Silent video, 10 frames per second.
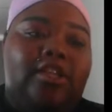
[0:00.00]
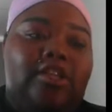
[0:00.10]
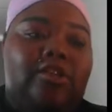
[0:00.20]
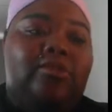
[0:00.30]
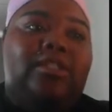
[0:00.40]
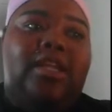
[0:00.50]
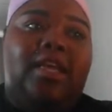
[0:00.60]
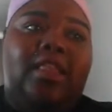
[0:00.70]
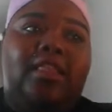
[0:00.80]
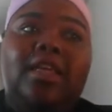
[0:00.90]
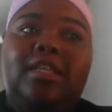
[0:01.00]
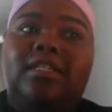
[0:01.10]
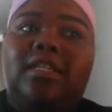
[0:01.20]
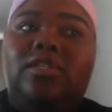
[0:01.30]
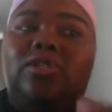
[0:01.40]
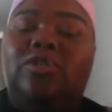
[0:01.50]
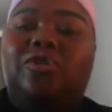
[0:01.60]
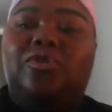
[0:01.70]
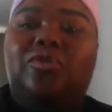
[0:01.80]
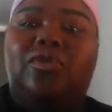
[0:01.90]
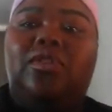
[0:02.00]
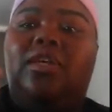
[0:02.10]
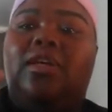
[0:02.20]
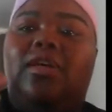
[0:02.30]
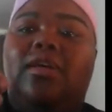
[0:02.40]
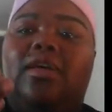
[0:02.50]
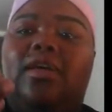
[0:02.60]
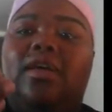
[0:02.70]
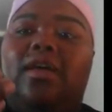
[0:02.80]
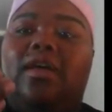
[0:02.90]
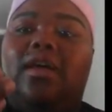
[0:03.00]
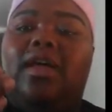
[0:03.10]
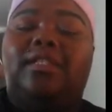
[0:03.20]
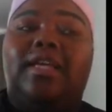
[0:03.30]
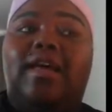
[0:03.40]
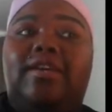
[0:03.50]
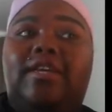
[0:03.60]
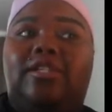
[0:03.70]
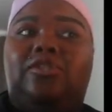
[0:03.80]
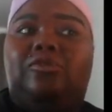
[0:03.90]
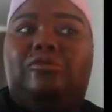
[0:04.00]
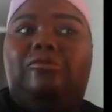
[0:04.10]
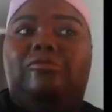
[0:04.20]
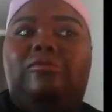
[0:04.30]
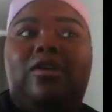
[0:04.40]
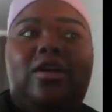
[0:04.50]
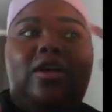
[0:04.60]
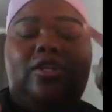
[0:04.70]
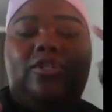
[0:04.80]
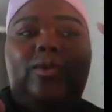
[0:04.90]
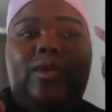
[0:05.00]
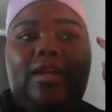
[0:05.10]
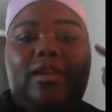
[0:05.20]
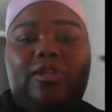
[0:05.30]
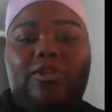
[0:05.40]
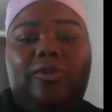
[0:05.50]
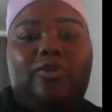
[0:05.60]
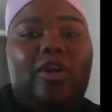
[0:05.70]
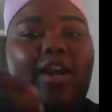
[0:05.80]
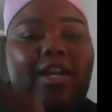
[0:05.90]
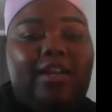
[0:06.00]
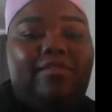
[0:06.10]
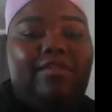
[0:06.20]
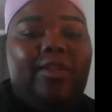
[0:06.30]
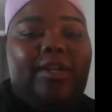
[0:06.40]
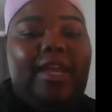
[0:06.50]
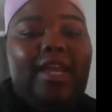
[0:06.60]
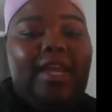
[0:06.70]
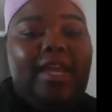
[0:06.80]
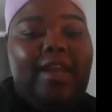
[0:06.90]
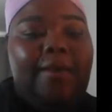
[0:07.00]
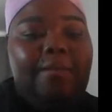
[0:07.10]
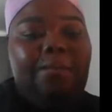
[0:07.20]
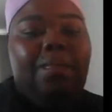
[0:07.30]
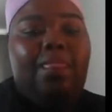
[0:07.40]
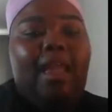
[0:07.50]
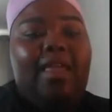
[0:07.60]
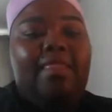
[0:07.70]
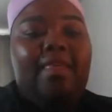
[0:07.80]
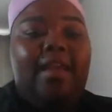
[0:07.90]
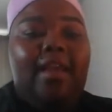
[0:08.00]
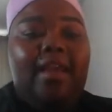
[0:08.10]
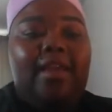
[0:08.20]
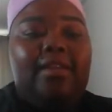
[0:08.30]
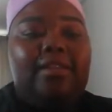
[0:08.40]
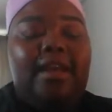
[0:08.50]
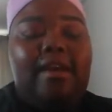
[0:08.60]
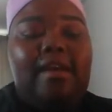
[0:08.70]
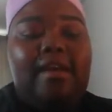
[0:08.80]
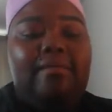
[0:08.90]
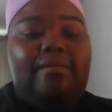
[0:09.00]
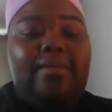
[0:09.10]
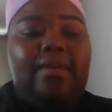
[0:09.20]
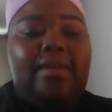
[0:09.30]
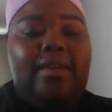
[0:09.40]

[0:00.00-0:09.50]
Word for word: used this to the Italia to do the initial drawing and filling in. And then um,